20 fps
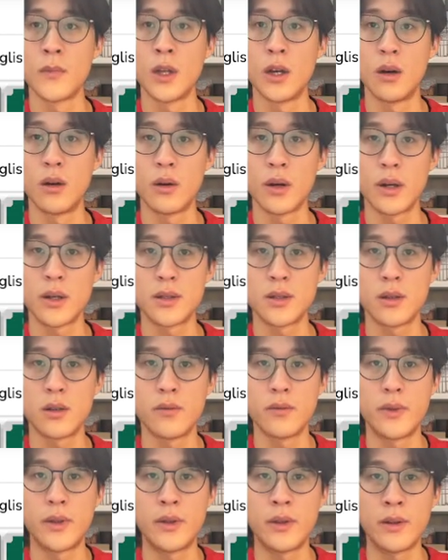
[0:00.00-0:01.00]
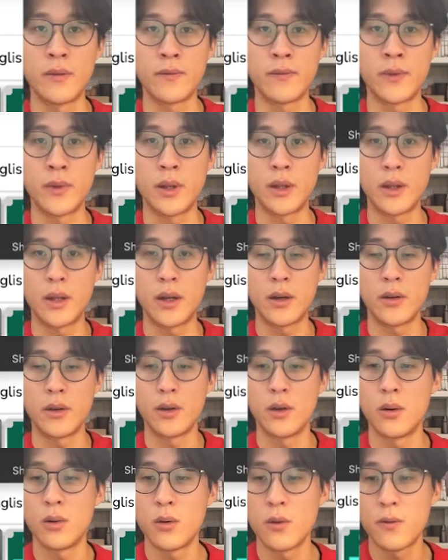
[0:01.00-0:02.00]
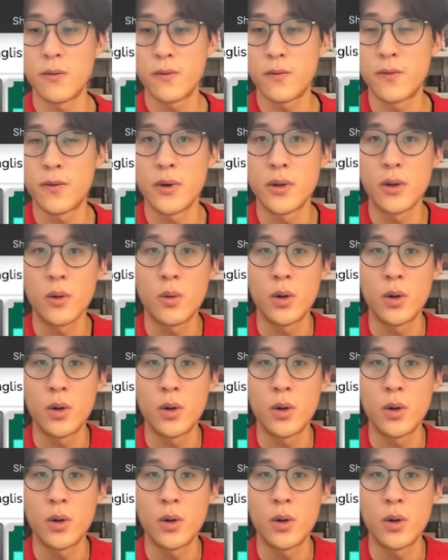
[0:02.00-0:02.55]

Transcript: Okay, so if there are no further